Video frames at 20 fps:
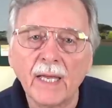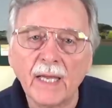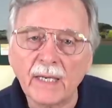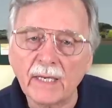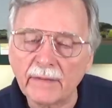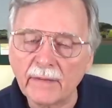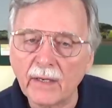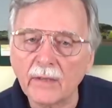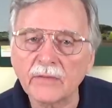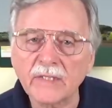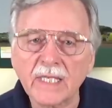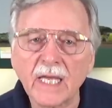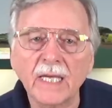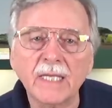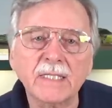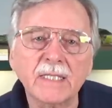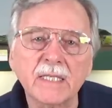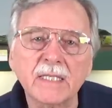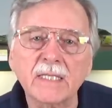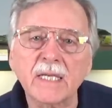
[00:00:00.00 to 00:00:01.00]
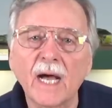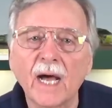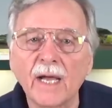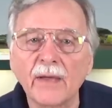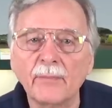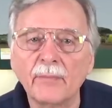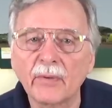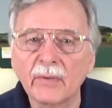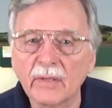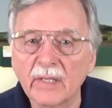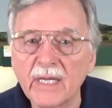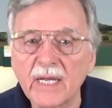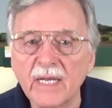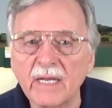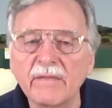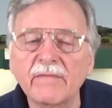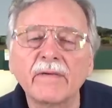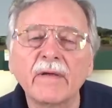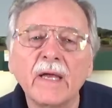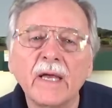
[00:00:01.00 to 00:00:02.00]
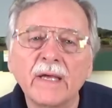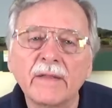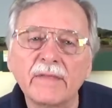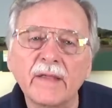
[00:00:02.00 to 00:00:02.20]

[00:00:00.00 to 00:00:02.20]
and in those cases, I believe